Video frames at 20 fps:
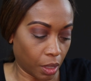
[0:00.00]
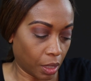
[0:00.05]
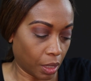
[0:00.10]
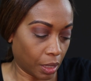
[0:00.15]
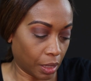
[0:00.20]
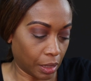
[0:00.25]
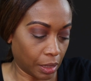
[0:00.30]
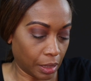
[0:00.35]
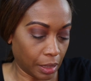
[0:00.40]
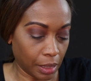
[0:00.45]

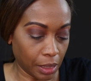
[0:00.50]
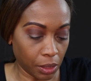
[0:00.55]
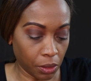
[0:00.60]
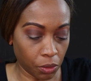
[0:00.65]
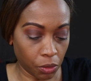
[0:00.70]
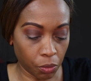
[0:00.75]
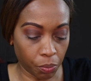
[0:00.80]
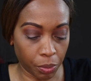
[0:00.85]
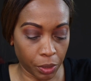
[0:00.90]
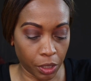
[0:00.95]
a
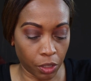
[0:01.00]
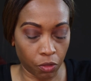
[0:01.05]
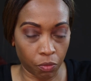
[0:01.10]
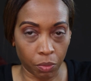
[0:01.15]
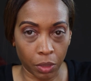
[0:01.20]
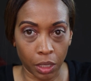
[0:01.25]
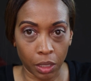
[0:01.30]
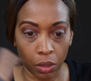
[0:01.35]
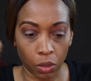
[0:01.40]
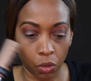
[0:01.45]
little bit of
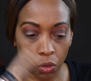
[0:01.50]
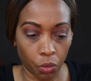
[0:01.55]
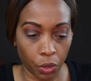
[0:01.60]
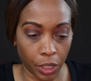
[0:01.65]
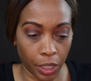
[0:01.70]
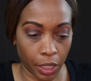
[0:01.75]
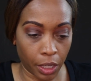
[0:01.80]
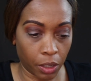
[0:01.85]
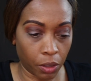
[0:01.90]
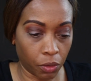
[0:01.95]
my
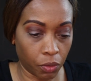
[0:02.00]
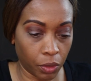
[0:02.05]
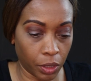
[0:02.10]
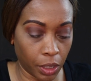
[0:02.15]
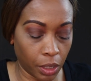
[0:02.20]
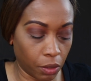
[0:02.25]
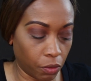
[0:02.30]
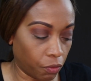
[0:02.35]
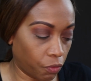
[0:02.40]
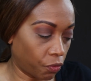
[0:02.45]

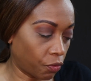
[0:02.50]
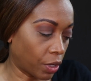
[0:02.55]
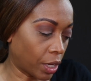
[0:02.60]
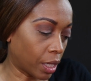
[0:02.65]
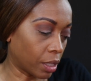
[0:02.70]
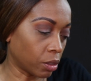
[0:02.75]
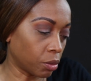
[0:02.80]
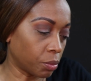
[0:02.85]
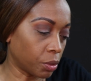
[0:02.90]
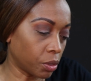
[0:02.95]
L'Oreal
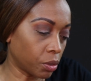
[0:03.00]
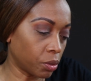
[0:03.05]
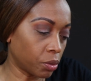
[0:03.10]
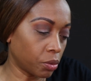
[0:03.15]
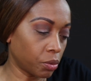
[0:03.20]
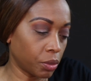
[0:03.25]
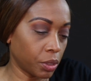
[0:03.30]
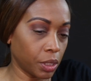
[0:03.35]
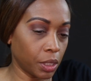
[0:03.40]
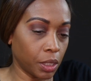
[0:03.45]
Infallible
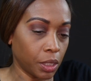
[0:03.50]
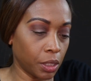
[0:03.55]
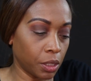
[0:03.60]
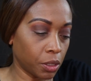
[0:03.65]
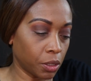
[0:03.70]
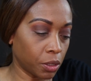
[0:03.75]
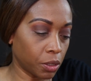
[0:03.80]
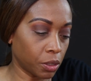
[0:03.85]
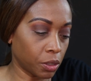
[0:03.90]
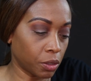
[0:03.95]

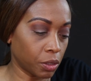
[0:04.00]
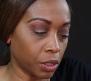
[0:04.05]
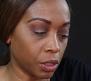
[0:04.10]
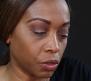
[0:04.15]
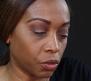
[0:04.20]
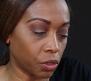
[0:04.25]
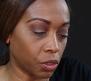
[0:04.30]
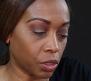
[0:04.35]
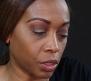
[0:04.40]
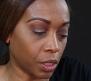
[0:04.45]
here
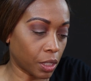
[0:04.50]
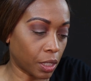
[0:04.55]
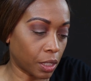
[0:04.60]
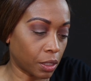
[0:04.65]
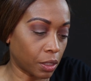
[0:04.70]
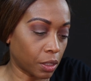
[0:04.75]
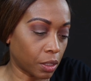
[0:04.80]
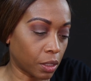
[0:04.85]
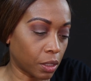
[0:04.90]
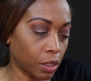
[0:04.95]
and just kind
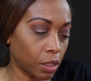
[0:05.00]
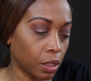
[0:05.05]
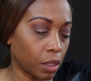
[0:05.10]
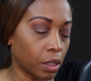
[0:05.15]
of